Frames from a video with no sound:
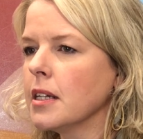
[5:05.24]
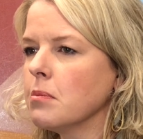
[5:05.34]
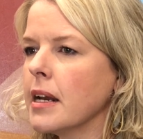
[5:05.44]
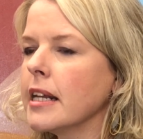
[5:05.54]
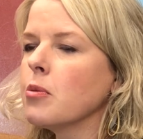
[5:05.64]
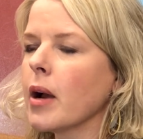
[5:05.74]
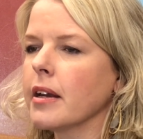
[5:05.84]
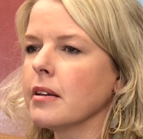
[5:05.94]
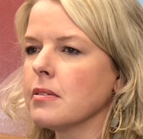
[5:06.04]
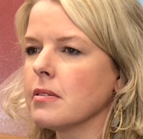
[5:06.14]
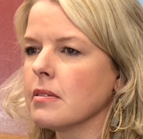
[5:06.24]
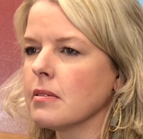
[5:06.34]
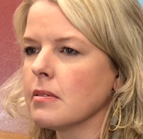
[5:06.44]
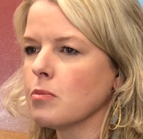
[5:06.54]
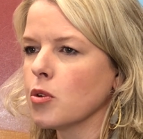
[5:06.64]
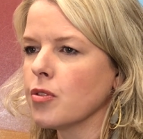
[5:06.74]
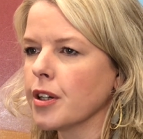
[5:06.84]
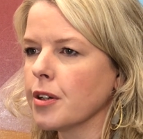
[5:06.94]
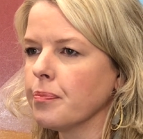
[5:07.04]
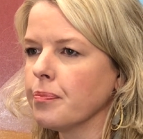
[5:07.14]
in many ways more of
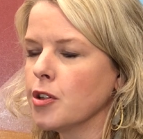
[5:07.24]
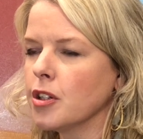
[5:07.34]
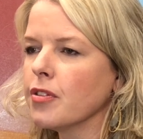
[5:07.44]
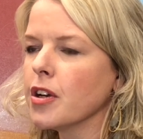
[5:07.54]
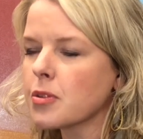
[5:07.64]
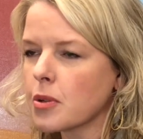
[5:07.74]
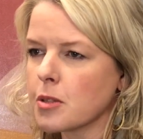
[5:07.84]
a universal